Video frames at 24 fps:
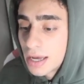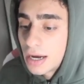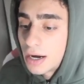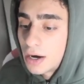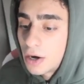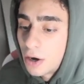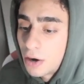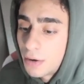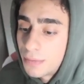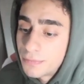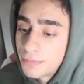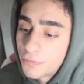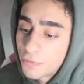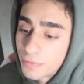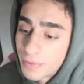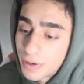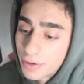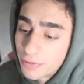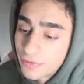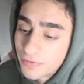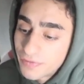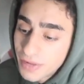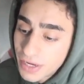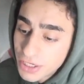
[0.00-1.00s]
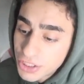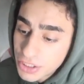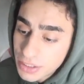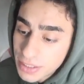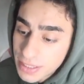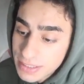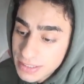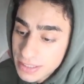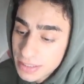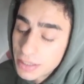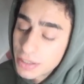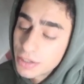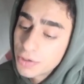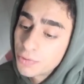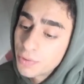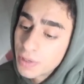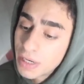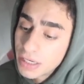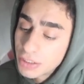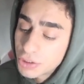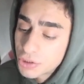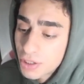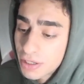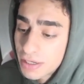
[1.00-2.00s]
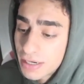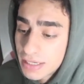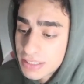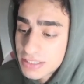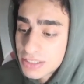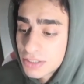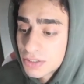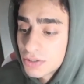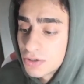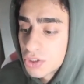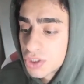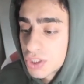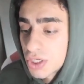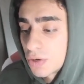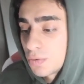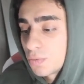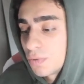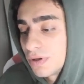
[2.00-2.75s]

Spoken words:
For my reflection, I said great trade execution.